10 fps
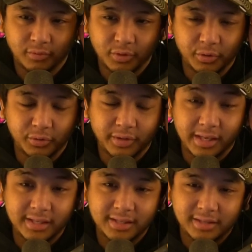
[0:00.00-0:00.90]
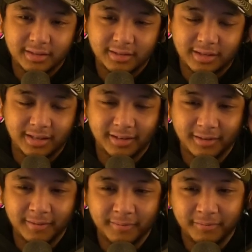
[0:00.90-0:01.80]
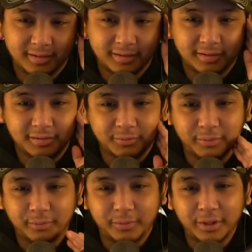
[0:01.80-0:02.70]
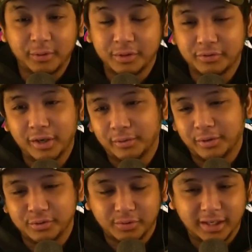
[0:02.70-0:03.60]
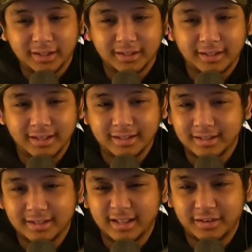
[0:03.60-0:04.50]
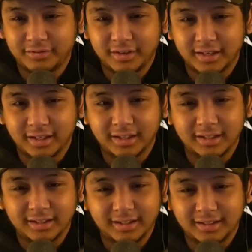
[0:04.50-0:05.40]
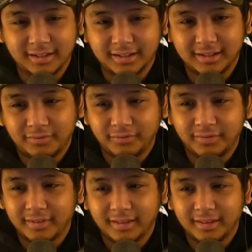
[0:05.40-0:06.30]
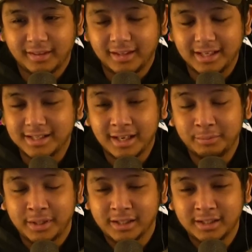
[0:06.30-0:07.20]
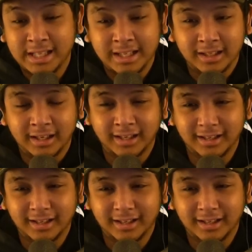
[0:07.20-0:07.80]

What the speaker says: Dude, this... we know he's following us, right? It's not fucking... He's not being sneaky.